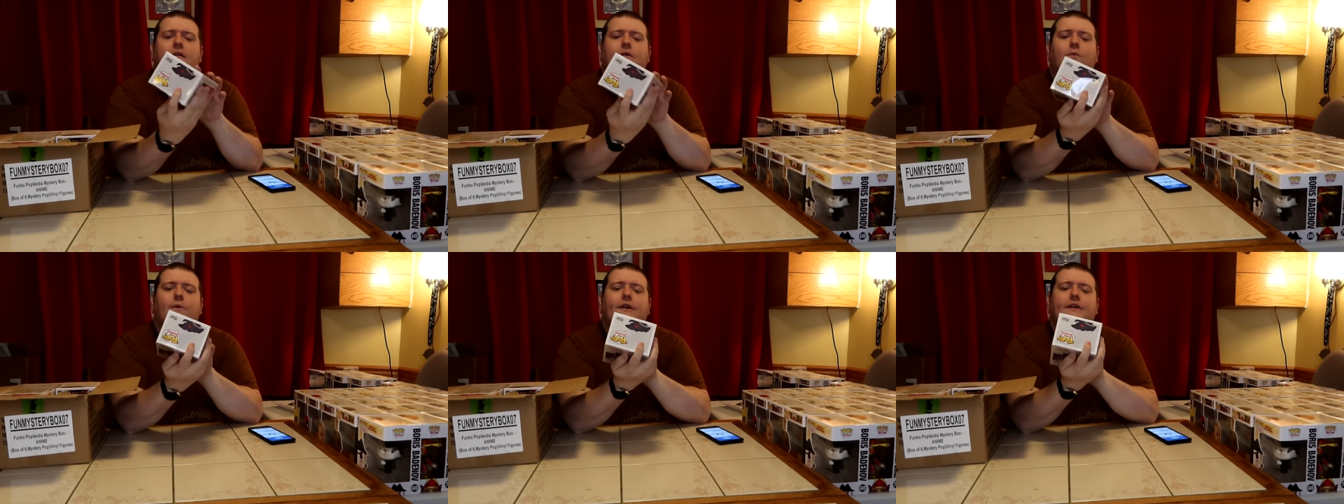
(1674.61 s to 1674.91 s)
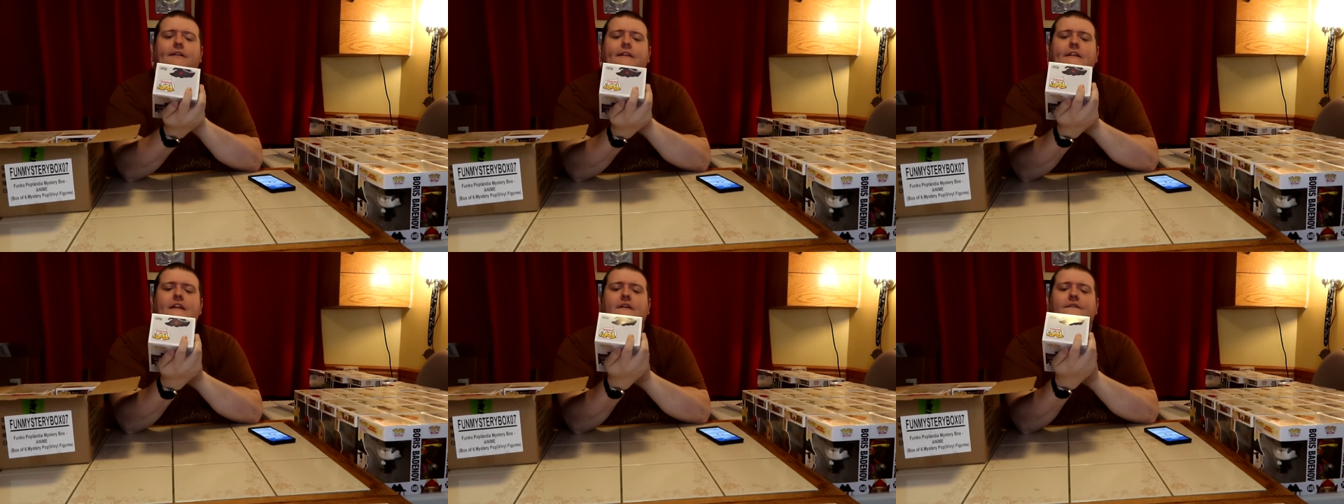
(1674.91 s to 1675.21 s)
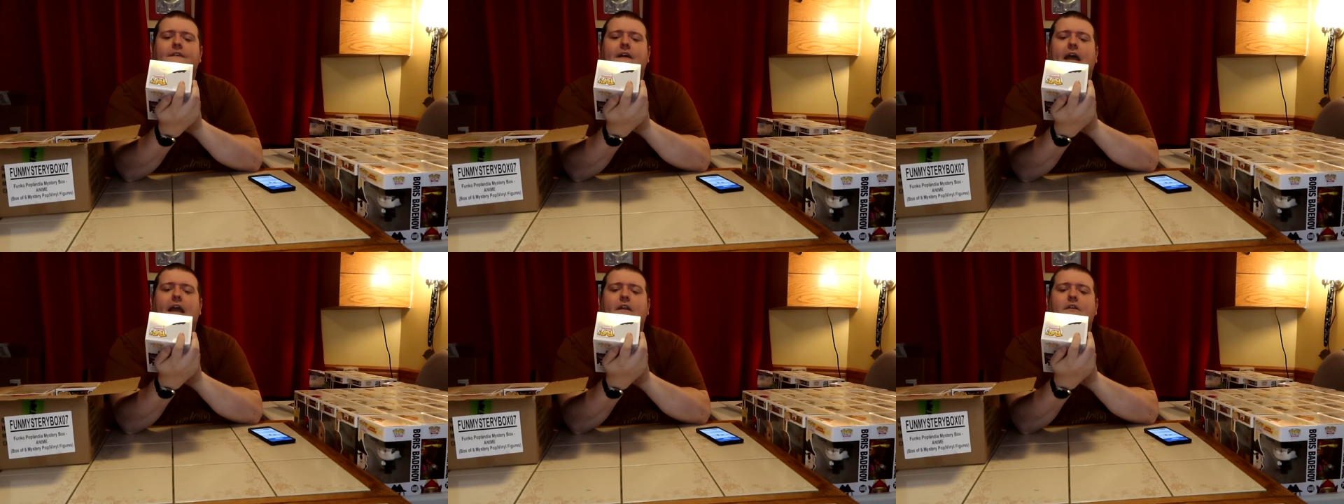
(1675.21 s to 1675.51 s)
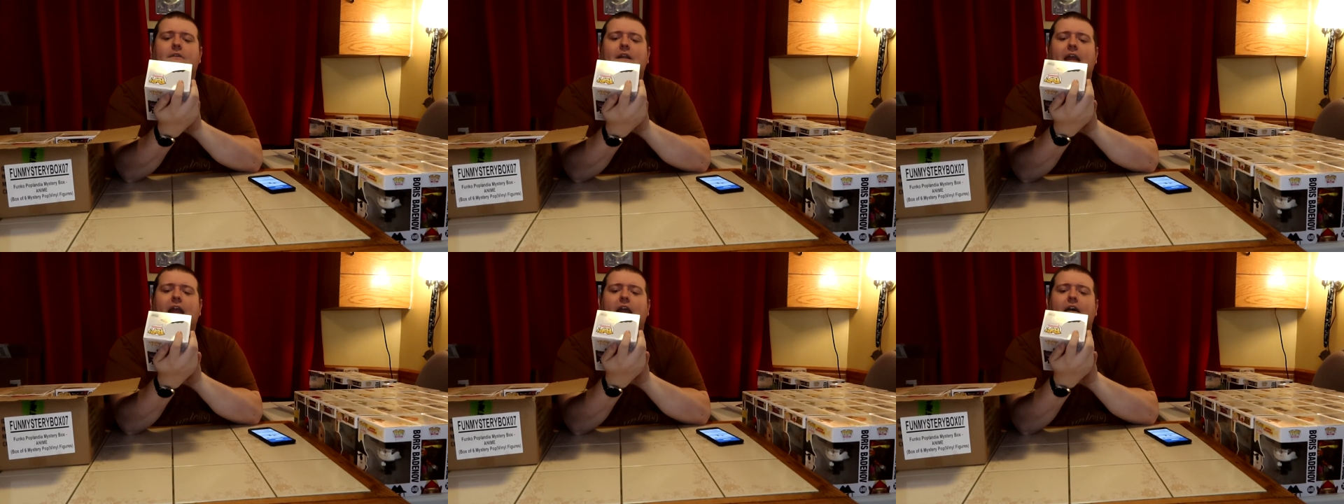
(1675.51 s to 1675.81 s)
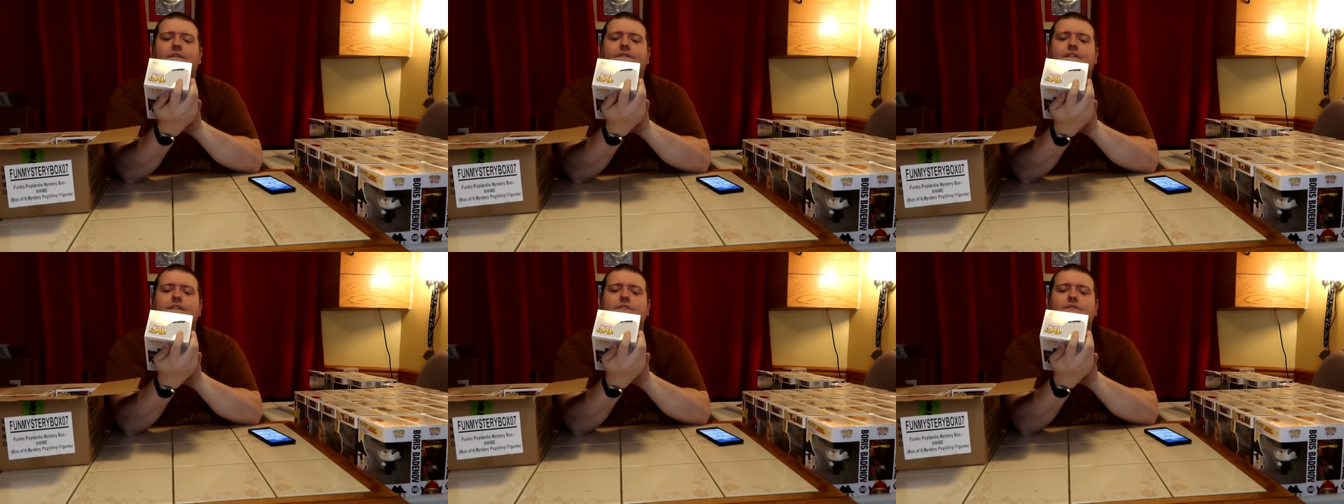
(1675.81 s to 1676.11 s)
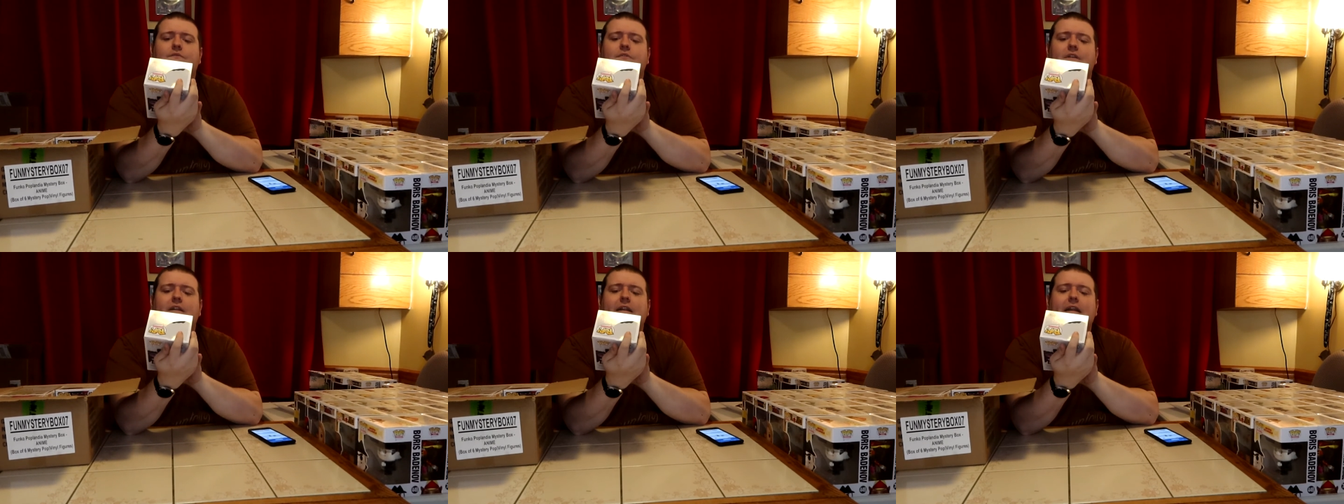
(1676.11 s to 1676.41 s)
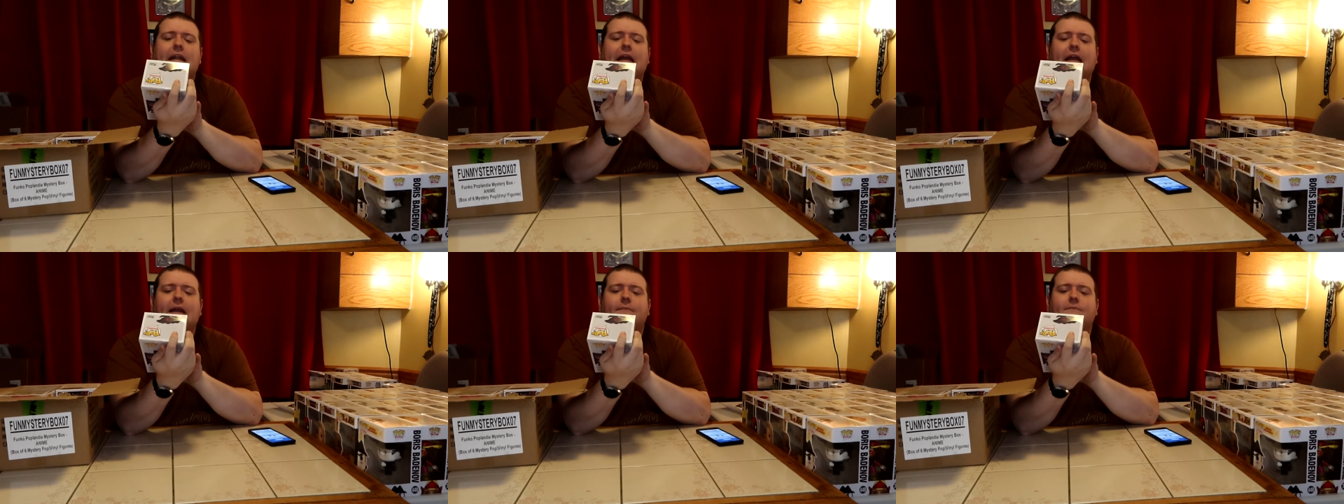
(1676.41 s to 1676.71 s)
Weirdly enough, I don't have this one,
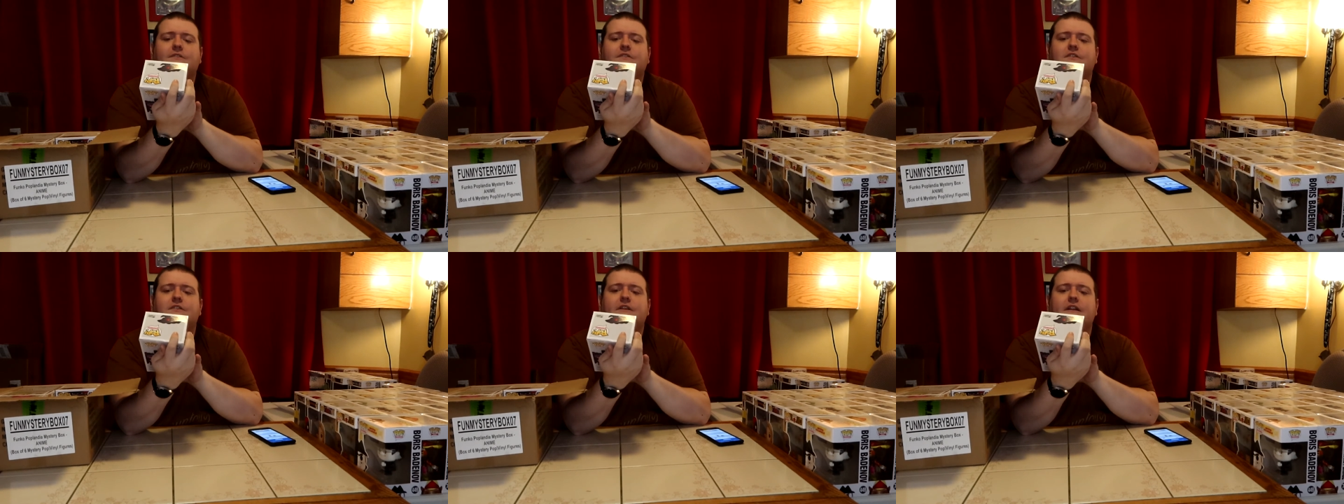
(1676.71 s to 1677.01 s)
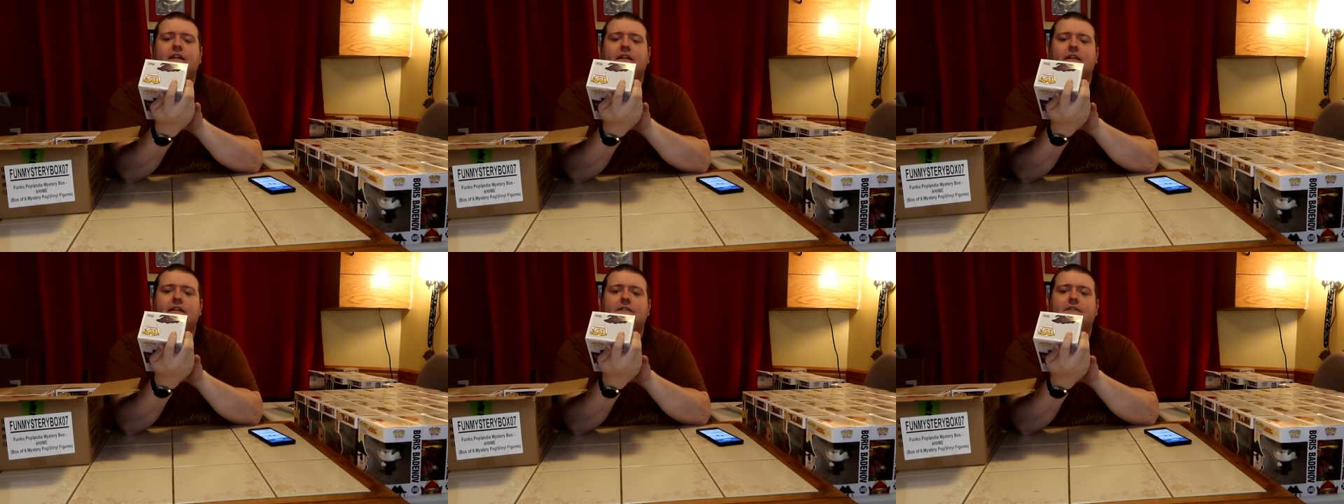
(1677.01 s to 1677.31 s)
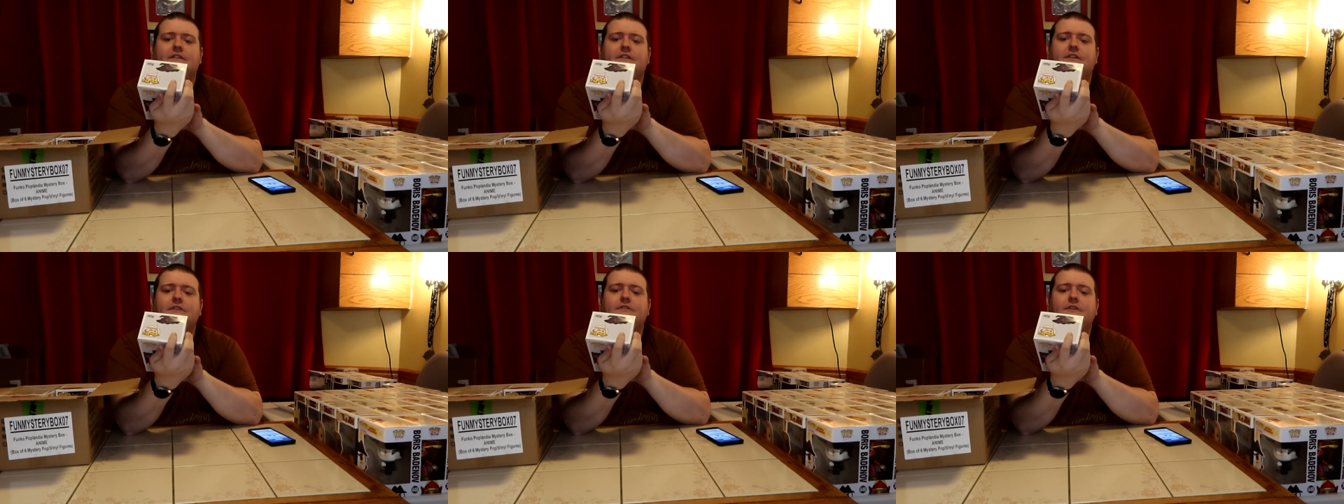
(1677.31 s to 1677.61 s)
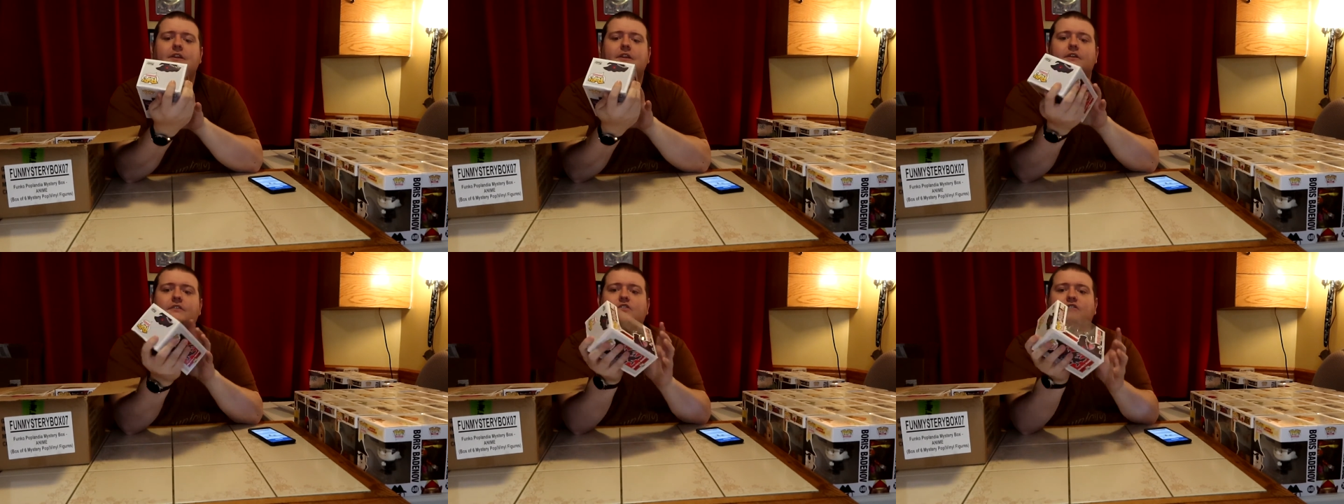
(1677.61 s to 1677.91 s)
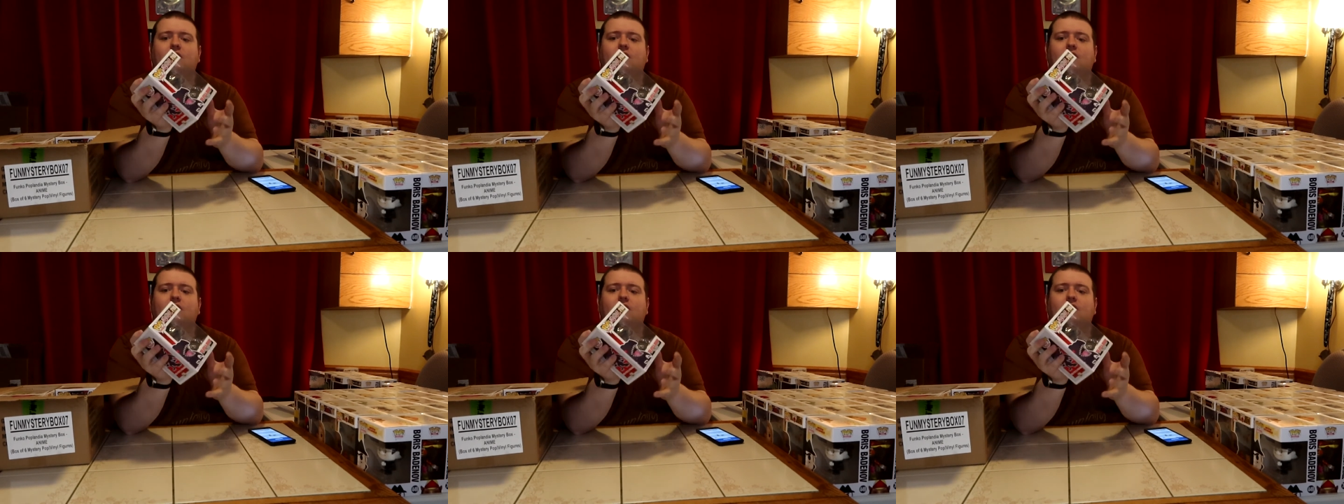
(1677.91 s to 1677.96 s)
and I am starting to collect the Yu-Gi-Oh,